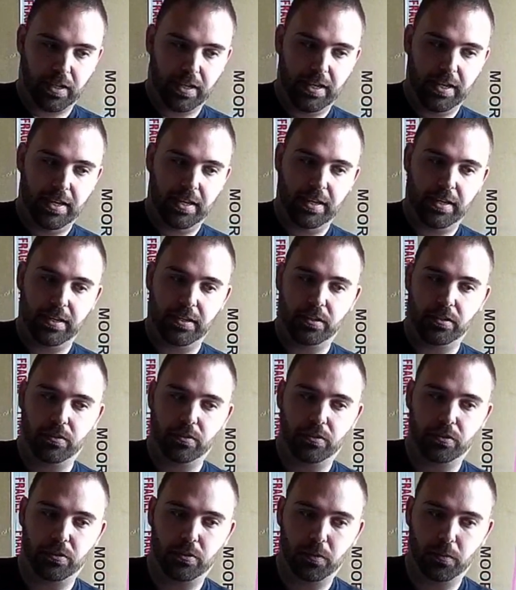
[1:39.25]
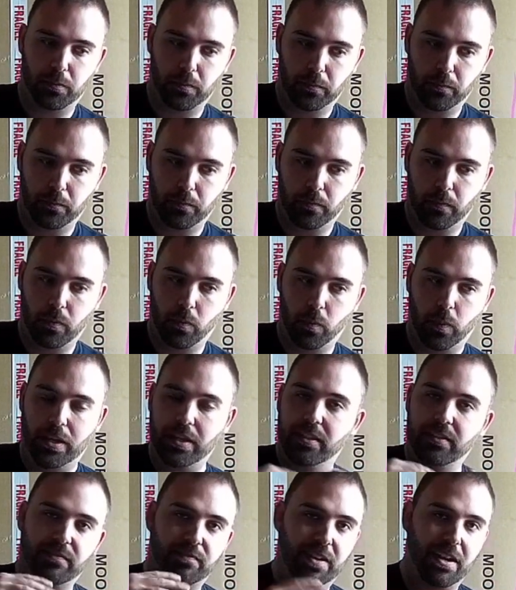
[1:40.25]
is
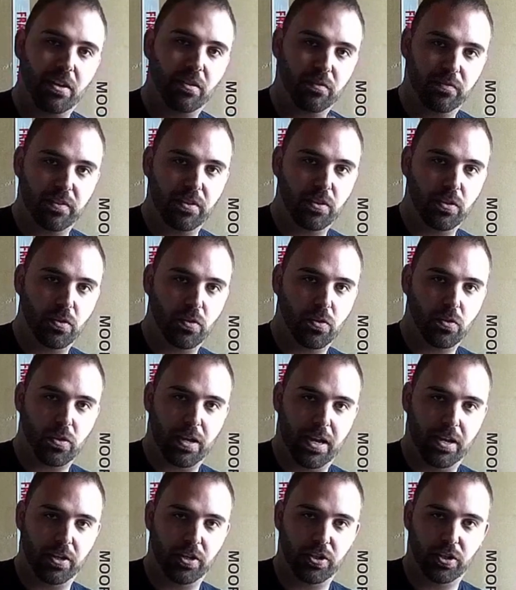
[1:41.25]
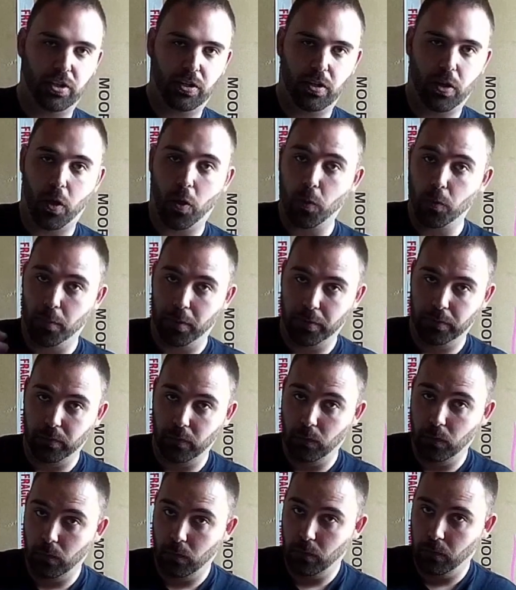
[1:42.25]
when the valve in your engine
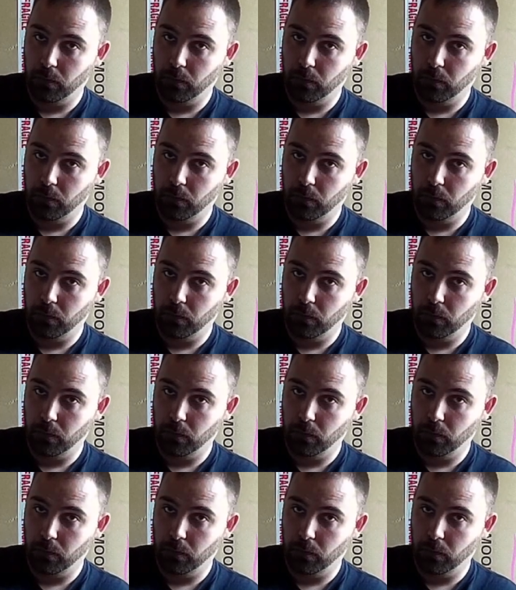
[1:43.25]
opens,